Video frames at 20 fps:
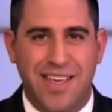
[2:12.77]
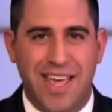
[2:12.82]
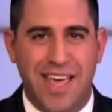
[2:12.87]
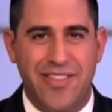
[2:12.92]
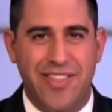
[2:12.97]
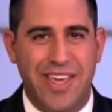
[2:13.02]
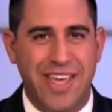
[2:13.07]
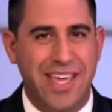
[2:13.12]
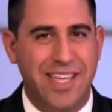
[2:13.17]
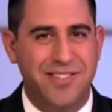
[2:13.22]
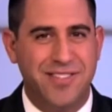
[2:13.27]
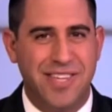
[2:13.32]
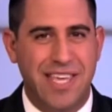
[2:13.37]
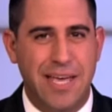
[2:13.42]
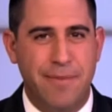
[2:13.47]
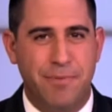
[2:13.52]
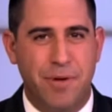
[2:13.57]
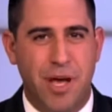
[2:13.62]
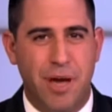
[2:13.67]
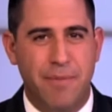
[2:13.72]
And the hits
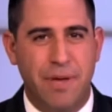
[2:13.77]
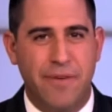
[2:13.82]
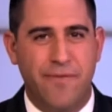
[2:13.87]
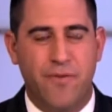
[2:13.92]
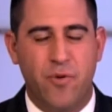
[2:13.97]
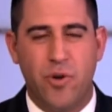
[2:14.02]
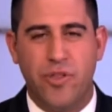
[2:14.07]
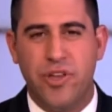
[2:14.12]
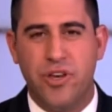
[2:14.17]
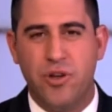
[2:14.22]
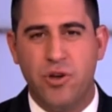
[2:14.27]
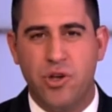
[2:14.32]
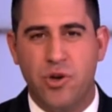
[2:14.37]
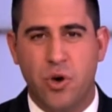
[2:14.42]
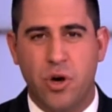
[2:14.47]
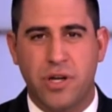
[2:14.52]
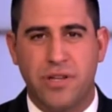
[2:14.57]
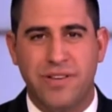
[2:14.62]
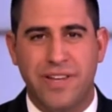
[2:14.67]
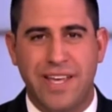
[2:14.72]
keep coming for the New
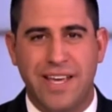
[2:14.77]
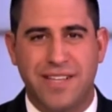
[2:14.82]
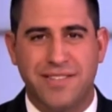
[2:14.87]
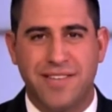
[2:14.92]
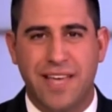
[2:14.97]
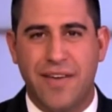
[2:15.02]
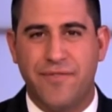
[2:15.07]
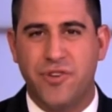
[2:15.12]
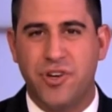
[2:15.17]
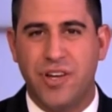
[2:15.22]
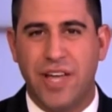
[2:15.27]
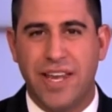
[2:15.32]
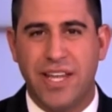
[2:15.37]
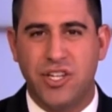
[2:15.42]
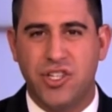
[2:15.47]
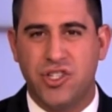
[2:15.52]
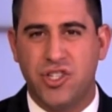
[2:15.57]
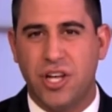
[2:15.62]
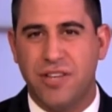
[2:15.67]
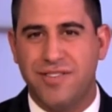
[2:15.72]
York Knicks after
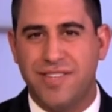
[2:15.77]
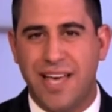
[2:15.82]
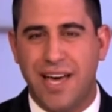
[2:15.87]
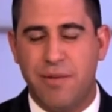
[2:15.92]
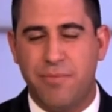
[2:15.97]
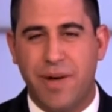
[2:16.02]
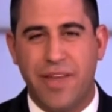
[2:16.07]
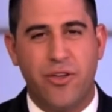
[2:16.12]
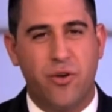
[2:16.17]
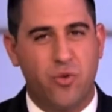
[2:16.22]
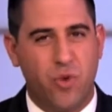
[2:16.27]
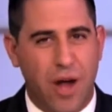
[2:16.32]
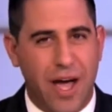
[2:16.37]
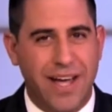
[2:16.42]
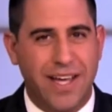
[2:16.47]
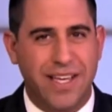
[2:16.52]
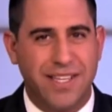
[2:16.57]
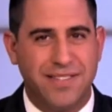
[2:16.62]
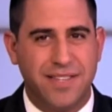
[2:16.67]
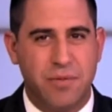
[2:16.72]
getting shut down by the
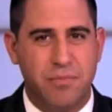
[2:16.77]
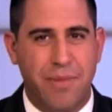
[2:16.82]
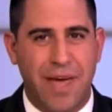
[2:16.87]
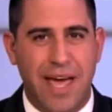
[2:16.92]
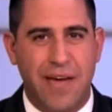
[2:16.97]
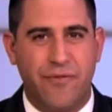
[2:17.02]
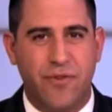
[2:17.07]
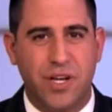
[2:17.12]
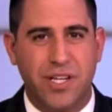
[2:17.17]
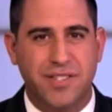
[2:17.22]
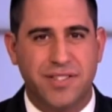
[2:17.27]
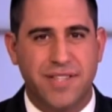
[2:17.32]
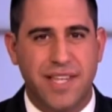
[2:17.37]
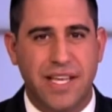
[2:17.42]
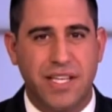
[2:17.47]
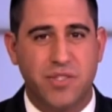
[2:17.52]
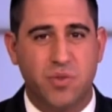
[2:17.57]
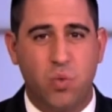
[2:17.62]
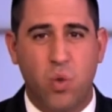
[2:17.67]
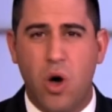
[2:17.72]
Rockets and Mavericks,
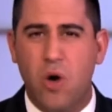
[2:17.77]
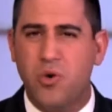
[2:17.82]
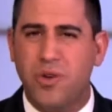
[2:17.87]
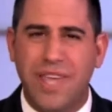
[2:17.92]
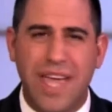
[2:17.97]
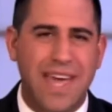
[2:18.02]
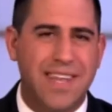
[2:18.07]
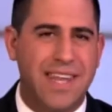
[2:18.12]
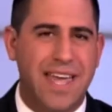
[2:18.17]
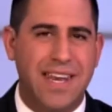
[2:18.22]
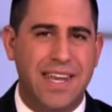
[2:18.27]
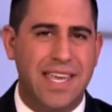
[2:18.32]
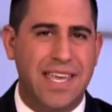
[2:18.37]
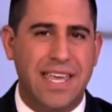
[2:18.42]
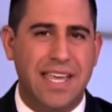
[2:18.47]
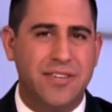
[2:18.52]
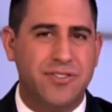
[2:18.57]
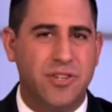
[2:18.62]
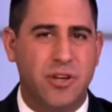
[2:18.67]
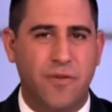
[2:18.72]
things won't get any
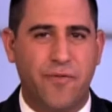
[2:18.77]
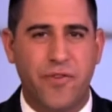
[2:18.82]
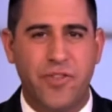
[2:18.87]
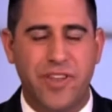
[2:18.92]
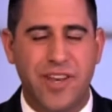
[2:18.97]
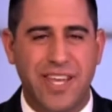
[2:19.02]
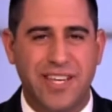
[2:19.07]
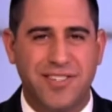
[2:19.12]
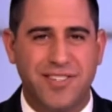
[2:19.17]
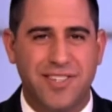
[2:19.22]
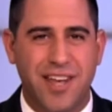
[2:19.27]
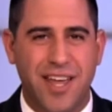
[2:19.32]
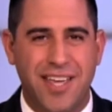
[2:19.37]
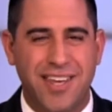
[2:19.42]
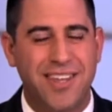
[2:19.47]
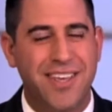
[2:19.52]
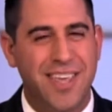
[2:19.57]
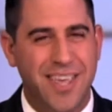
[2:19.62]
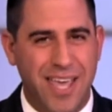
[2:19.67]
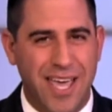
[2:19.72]
easier for the Knicks
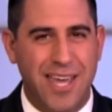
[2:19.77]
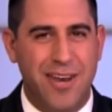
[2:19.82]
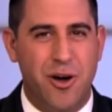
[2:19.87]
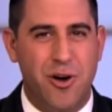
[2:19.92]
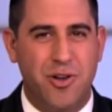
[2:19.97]
tonight in